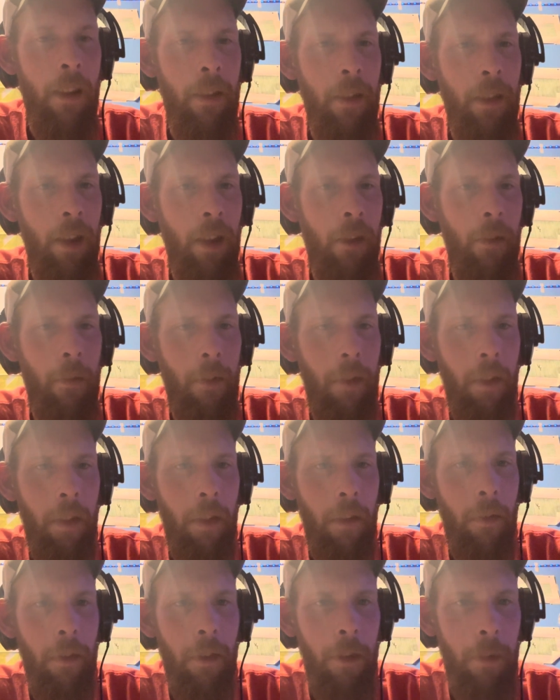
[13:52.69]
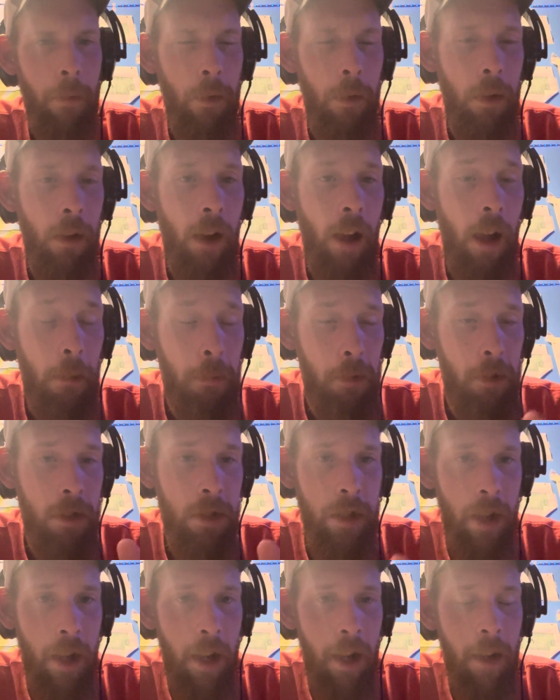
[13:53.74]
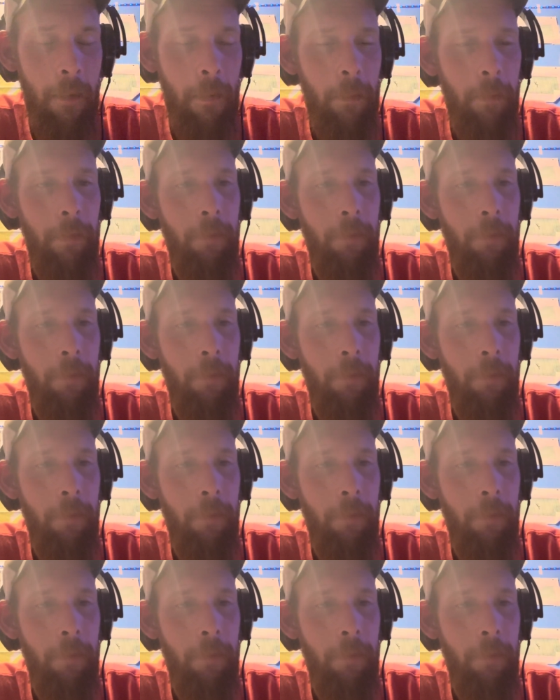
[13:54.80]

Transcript: Thank you for the love and support. I appreciate it.